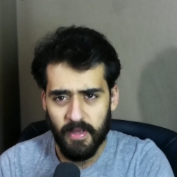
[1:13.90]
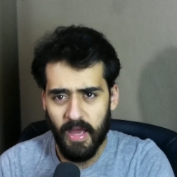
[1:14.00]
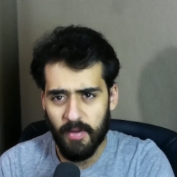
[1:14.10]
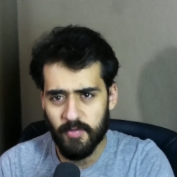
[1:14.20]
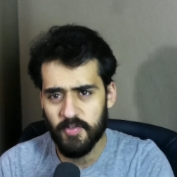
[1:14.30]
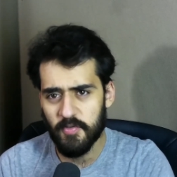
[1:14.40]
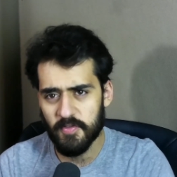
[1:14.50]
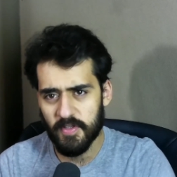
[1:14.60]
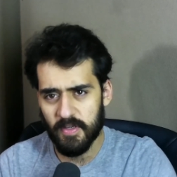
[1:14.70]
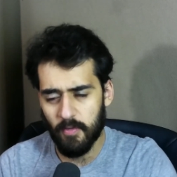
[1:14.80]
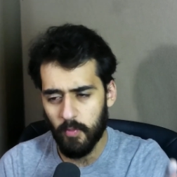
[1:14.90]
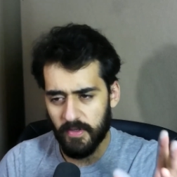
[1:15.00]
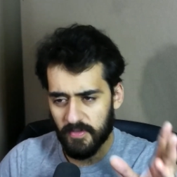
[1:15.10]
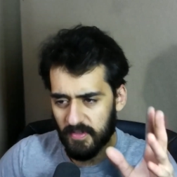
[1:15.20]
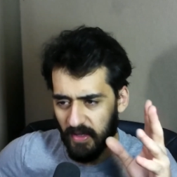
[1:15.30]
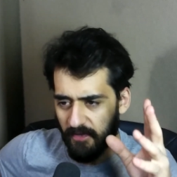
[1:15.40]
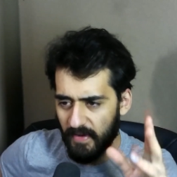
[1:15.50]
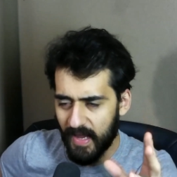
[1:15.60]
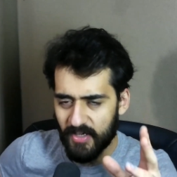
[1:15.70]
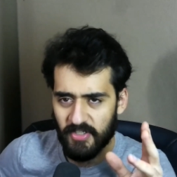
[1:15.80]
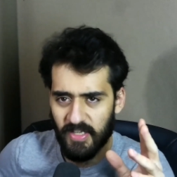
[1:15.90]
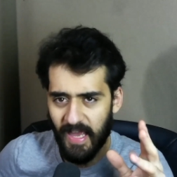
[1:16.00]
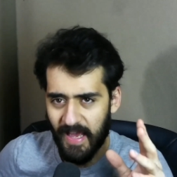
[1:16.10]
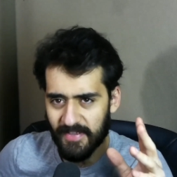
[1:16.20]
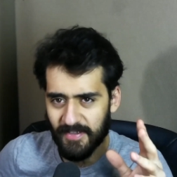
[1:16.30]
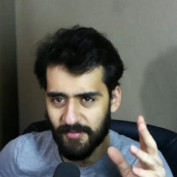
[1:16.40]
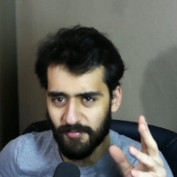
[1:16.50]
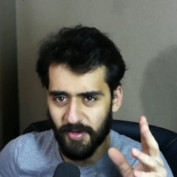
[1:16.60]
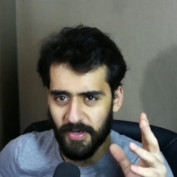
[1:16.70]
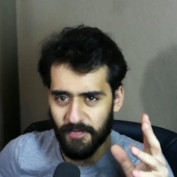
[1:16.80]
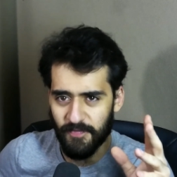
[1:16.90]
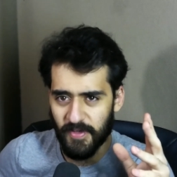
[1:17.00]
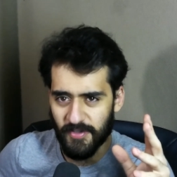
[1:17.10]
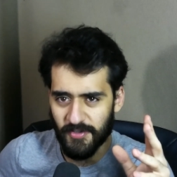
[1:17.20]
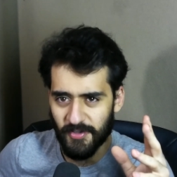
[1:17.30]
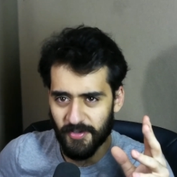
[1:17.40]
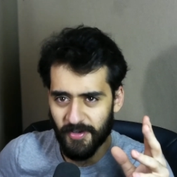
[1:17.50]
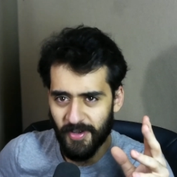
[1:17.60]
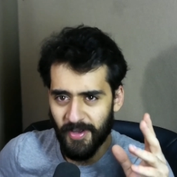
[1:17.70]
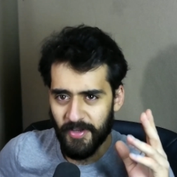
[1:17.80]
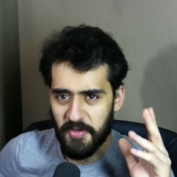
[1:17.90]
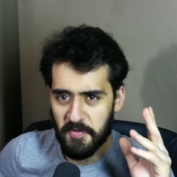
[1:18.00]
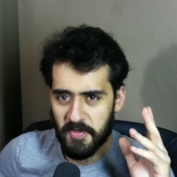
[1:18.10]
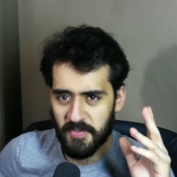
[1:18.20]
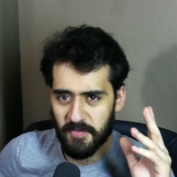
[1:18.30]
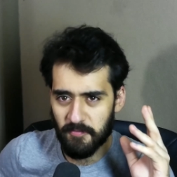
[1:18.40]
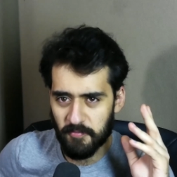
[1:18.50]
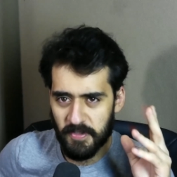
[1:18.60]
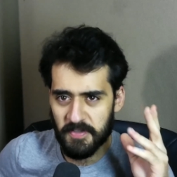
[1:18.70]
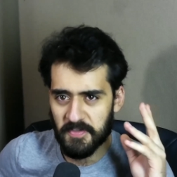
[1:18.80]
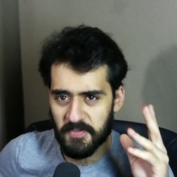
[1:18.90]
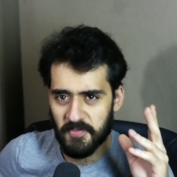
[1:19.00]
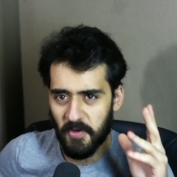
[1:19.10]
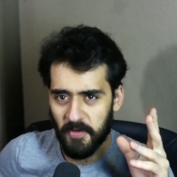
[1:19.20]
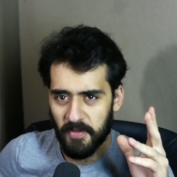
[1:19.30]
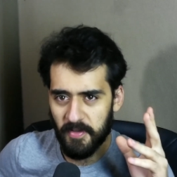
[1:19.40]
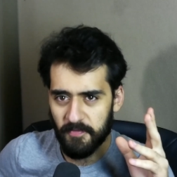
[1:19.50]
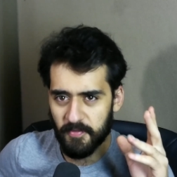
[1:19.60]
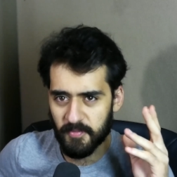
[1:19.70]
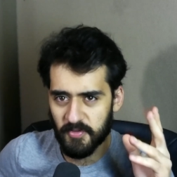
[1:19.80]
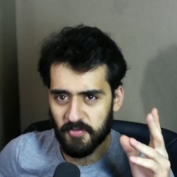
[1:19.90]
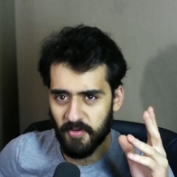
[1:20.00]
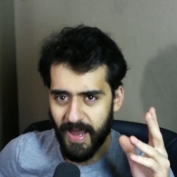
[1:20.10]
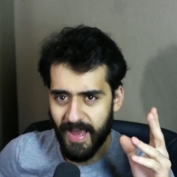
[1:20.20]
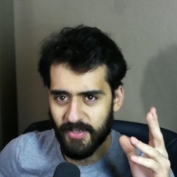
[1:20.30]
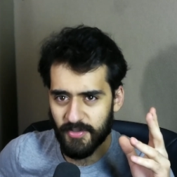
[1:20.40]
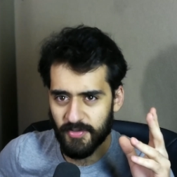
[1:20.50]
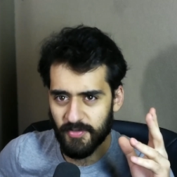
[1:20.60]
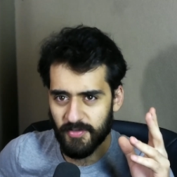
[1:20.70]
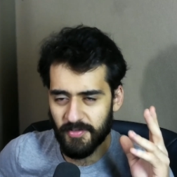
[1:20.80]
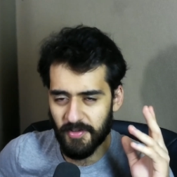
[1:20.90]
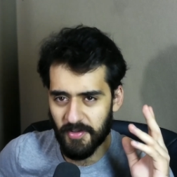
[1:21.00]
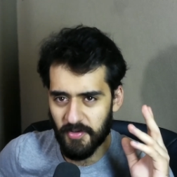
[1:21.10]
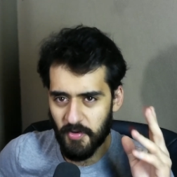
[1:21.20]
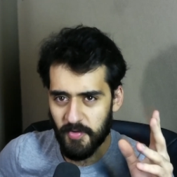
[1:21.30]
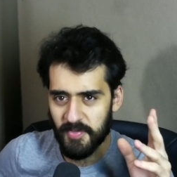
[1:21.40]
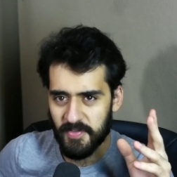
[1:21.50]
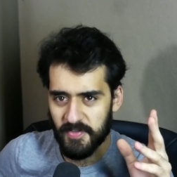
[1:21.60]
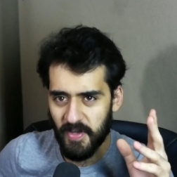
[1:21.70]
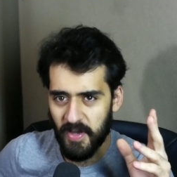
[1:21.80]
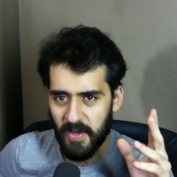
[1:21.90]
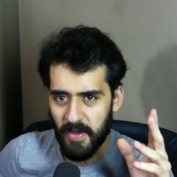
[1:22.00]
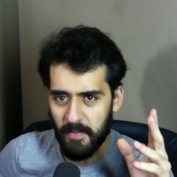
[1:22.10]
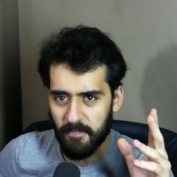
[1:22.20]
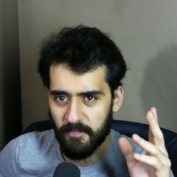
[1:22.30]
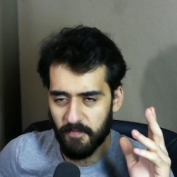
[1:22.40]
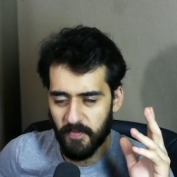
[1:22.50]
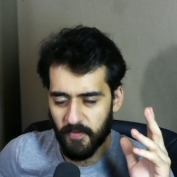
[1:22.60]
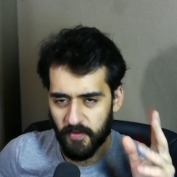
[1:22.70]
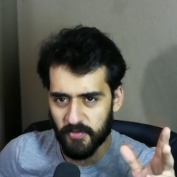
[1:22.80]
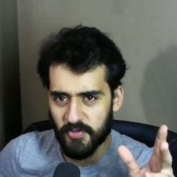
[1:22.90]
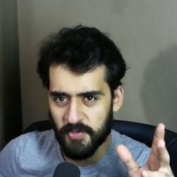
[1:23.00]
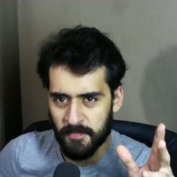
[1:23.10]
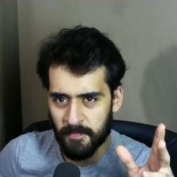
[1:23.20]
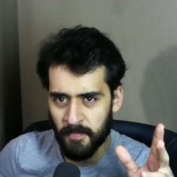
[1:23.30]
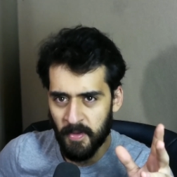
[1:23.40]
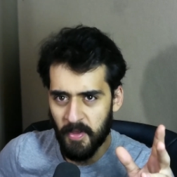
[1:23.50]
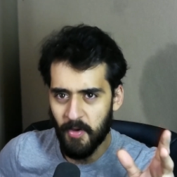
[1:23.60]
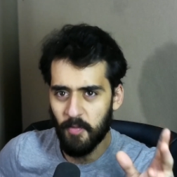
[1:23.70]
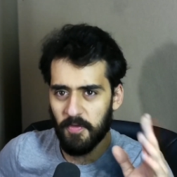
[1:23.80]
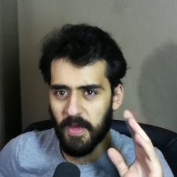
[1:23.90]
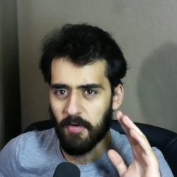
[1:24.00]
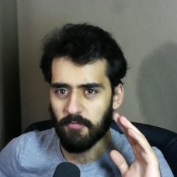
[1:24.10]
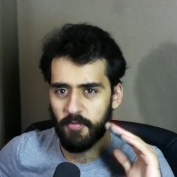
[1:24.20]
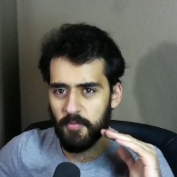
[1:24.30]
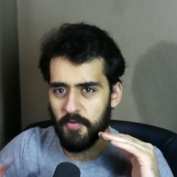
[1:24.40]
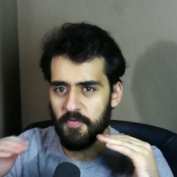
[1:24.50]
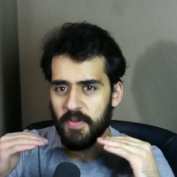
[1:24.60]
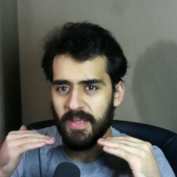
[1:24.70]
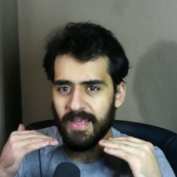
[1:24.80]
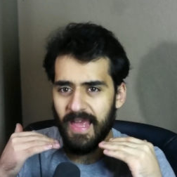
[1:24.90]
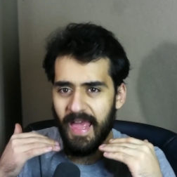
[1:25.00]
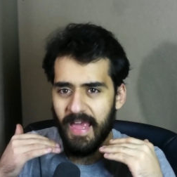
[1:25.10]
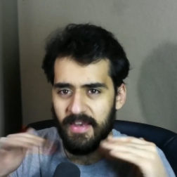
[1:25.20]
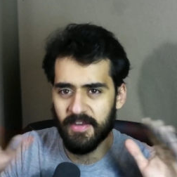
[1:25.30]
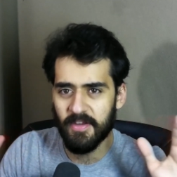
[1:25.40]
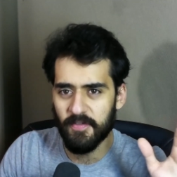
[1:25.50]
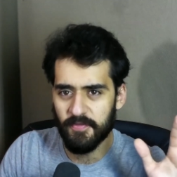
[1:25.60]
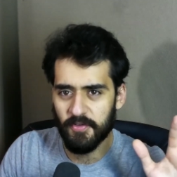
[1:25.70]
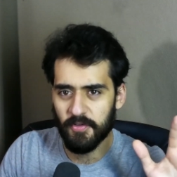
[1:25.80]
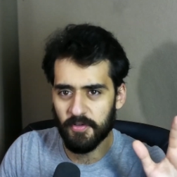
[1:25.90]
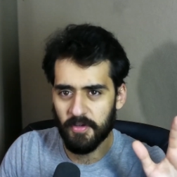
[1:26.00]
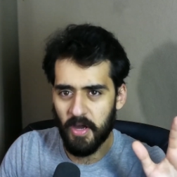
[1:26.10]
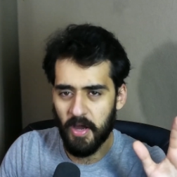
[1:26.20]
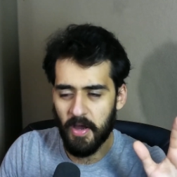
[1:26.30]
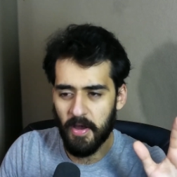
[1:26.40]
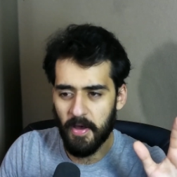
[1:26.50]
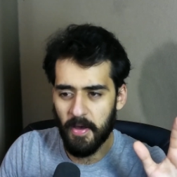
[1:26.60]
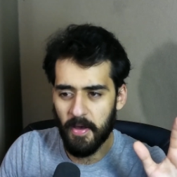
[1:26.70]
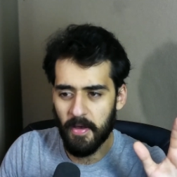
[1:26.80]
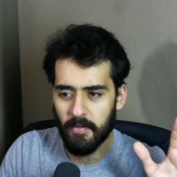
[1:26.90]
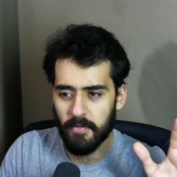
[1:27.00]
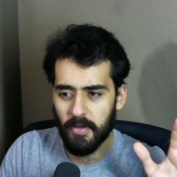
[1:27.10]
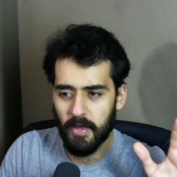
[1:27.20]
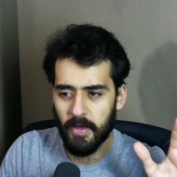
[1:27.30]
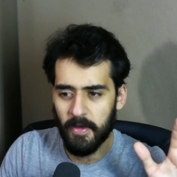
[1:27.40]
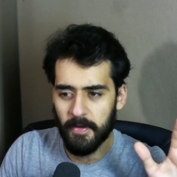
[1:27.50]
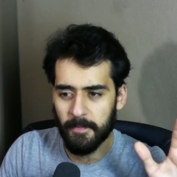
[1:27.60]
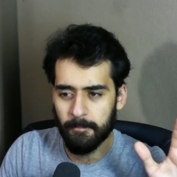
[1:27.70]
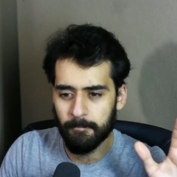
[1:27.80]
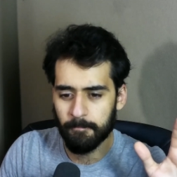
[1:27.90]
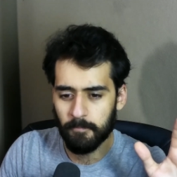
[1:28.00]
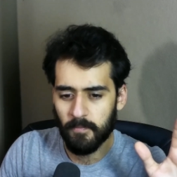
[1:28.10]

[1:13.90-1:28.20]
I was using Windows 11 actually has a great feature. You can reinstall it from scratch to the newest um, version without removing any of your uh um